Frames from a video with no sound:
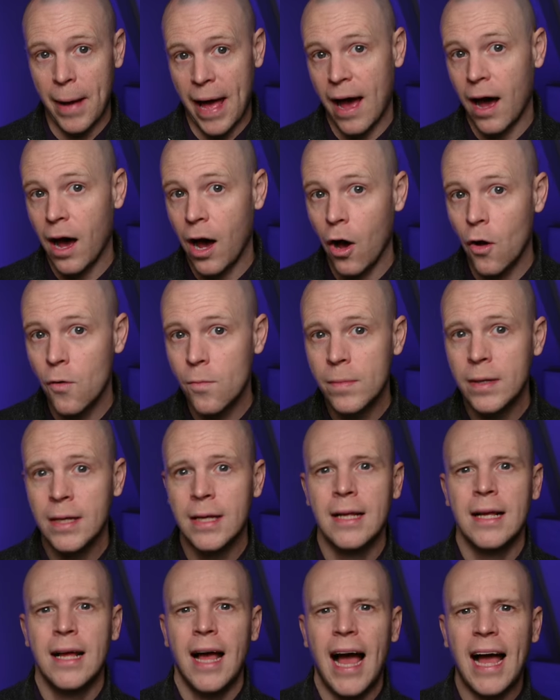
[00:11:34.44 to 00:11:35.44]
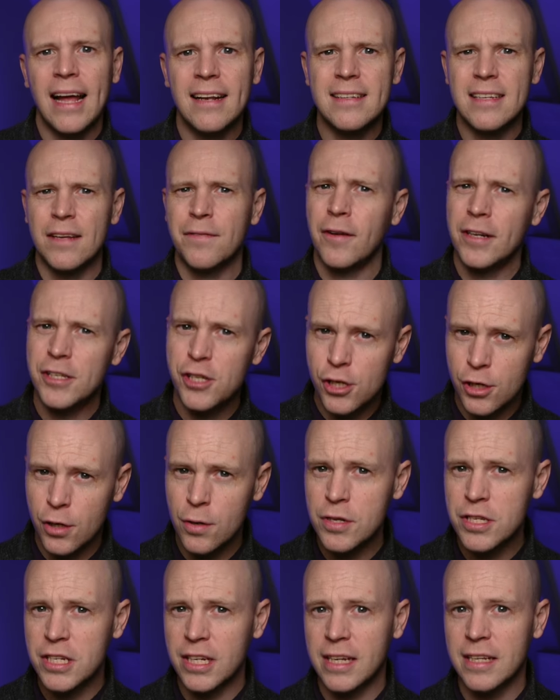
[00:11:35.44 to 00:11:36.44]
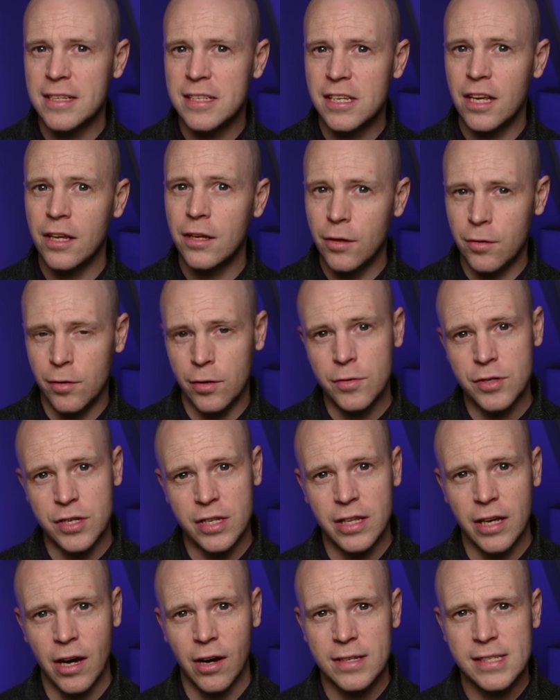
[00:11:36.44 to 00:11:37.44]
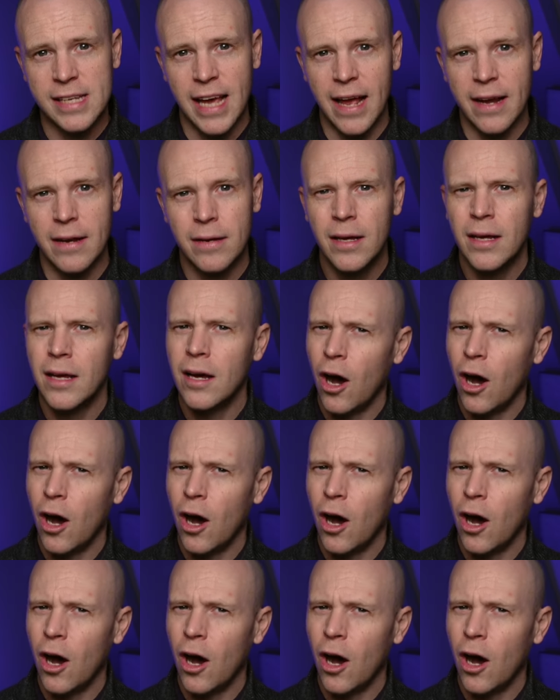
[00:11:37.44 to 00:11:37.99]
at home, and if I choose to continue using the R10,